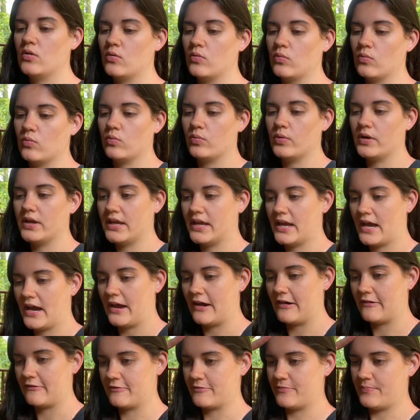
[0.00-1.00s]
We
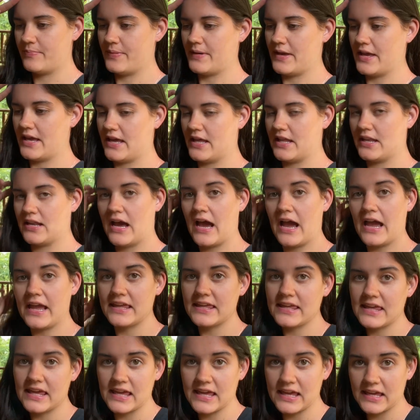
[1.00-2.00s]
have been
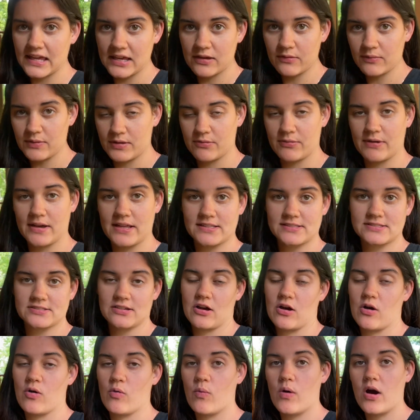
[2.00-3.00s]
hiking. We went and
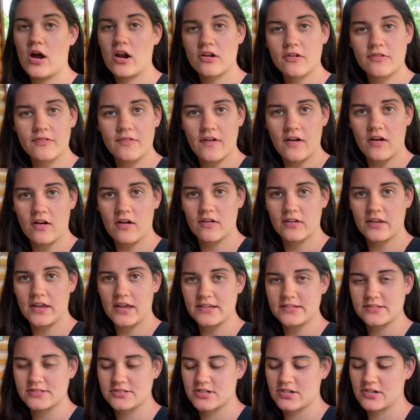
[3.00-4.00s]
saw a waterfall
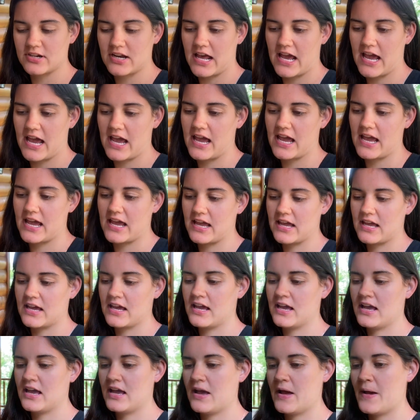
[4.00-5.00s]
yesterday.
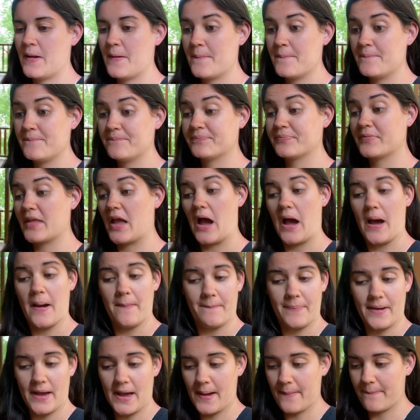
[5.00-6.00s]

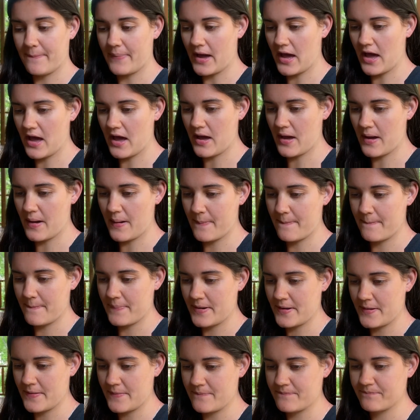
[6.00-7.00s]
Up, up,
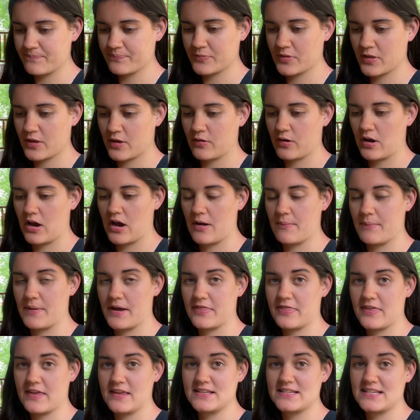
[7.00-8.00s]
up. Um, I think